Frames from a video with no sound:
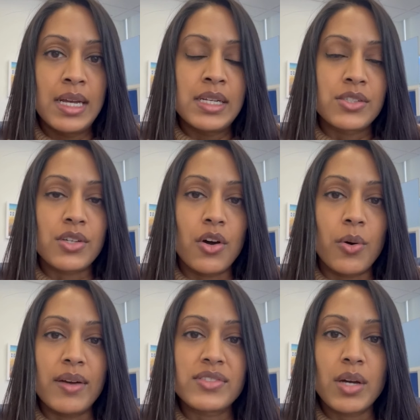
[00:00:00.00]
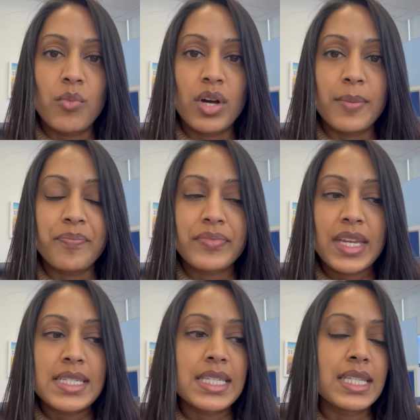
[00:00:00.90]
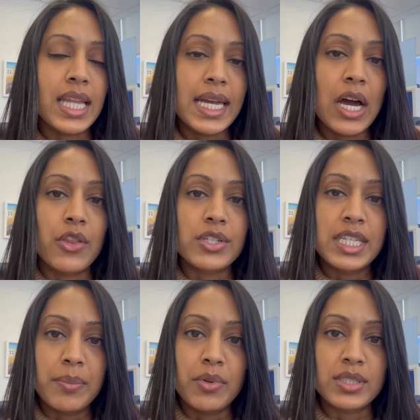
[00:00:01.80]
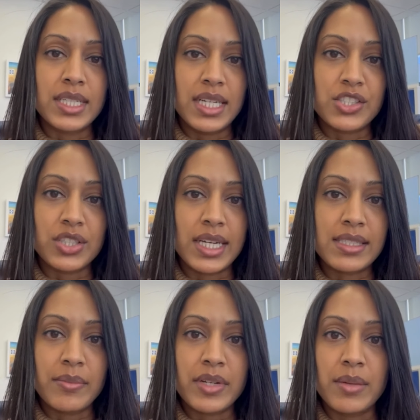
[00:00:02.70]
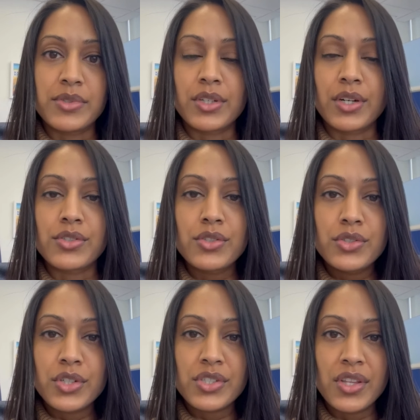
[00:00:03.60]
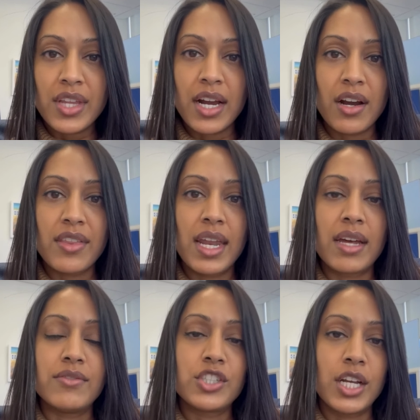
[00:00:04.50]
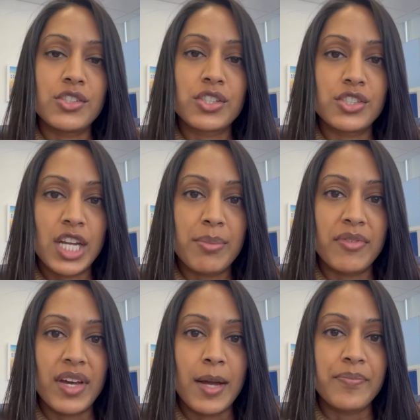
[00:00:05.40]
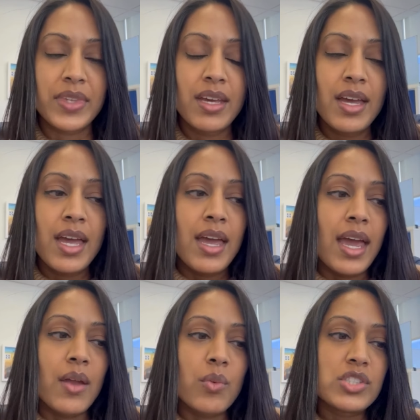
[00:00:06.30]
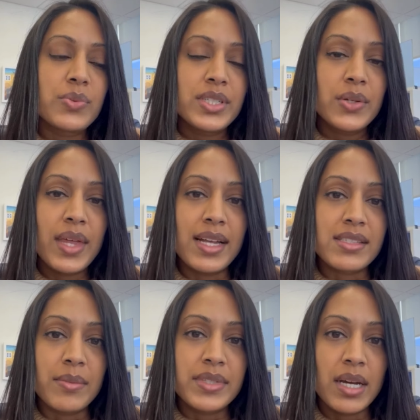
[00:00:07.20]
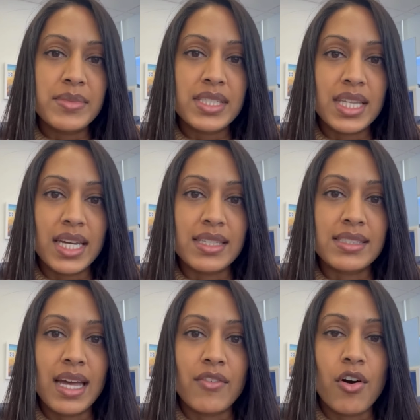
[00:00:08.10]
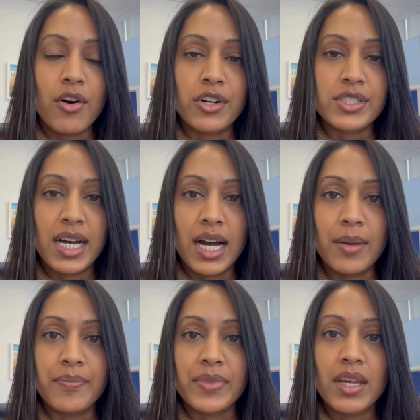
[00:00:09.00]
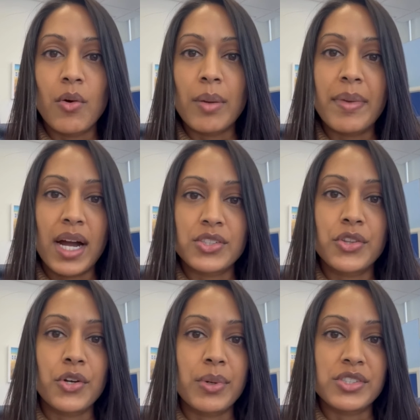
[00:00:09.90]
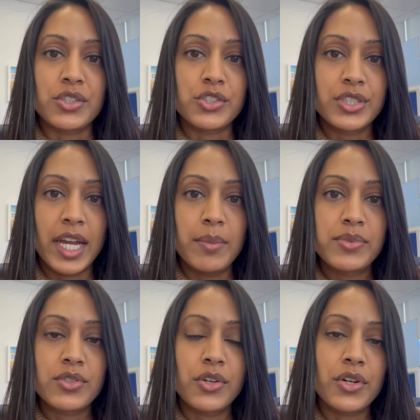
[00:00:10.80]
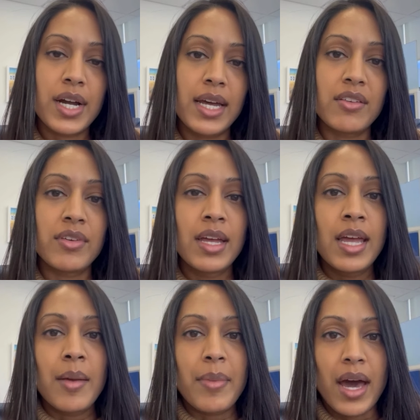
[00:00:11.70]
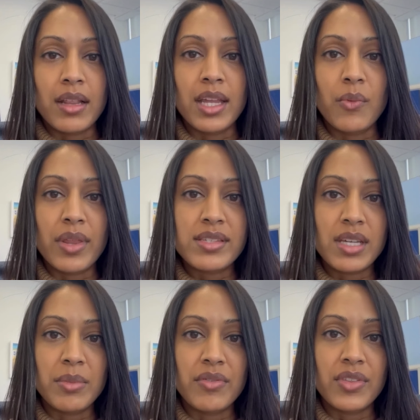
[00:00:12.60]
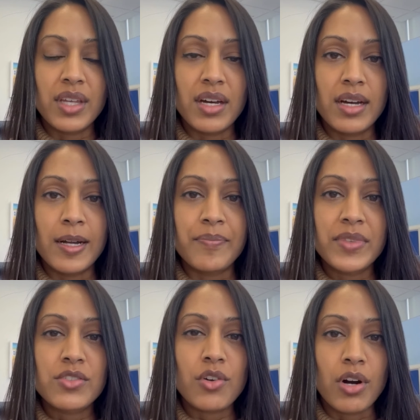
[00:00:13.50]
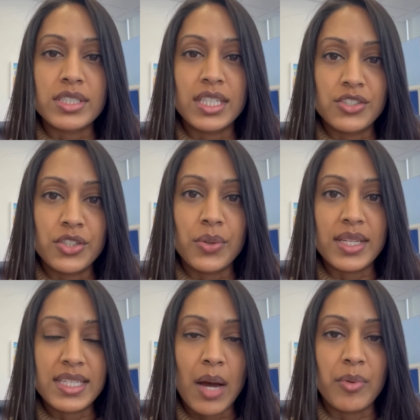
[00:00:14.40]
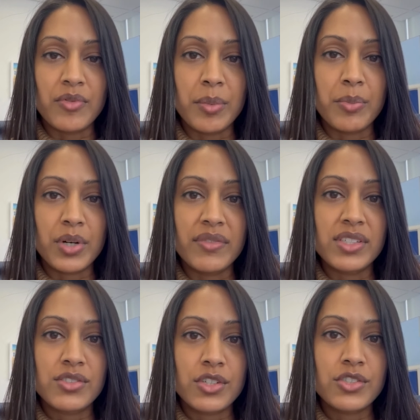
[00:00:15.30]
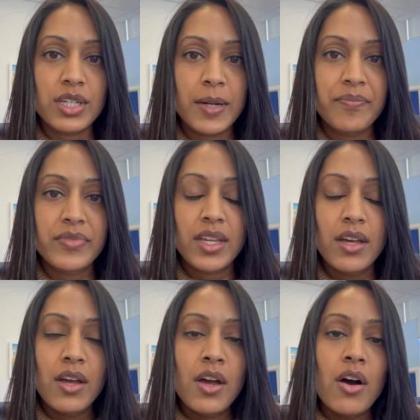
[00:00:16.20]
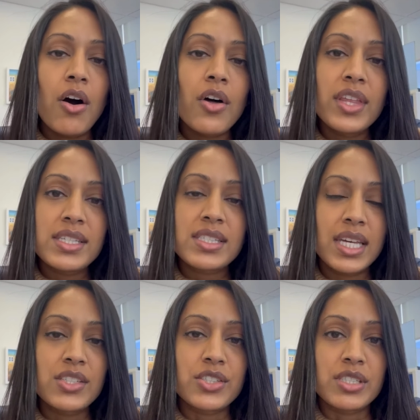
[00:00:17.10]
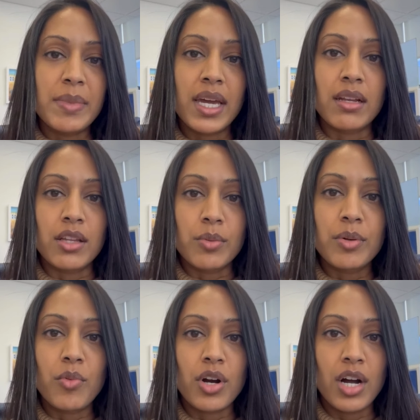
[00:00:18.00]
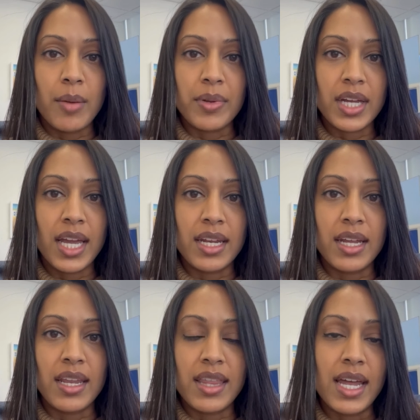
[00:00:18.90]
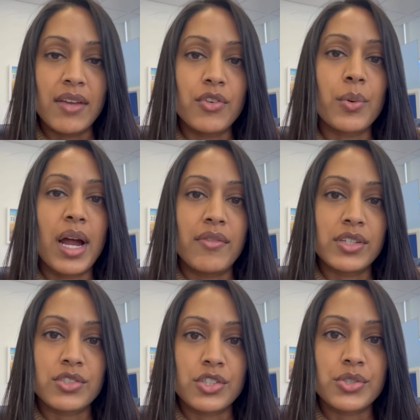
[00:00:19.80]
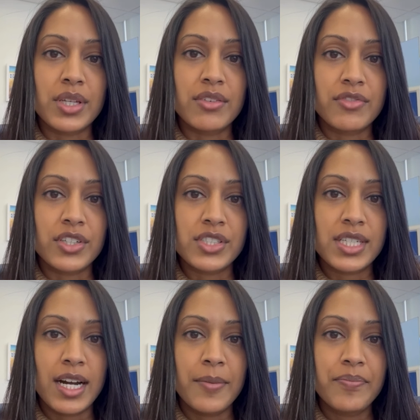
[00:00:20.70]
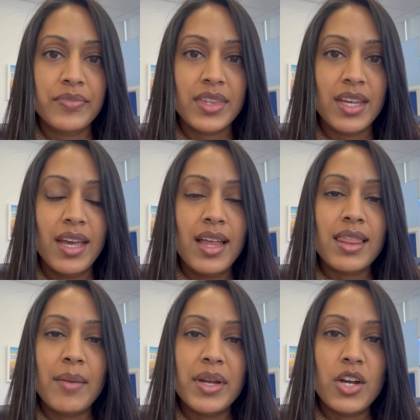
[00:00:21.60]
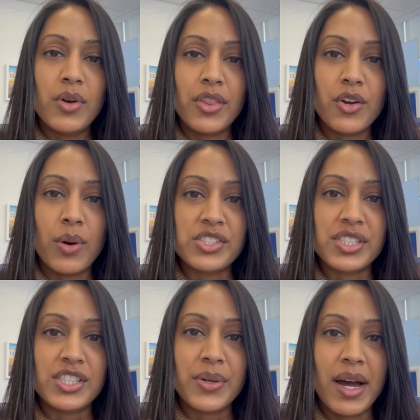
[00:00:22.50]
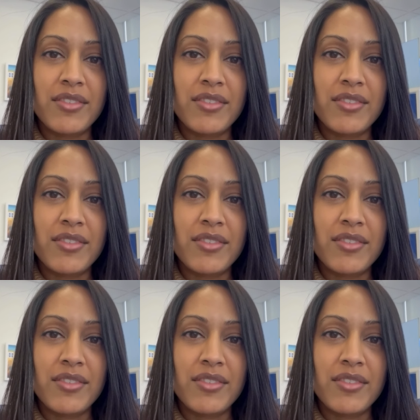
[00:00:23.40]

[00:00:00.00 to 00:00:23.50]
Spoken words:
So if someone didn't like how their tip looked initially, sometimes there are sutures in there that have changed the shape of it. And once we do that, sometimes things have a harder time going back to the original shape. So you're kind of battling with some of the scar tissue that's happened from the previous surgery. All these things just make it a little bit more complicated than if you were having surgery the first time. Let me know what other questions you have.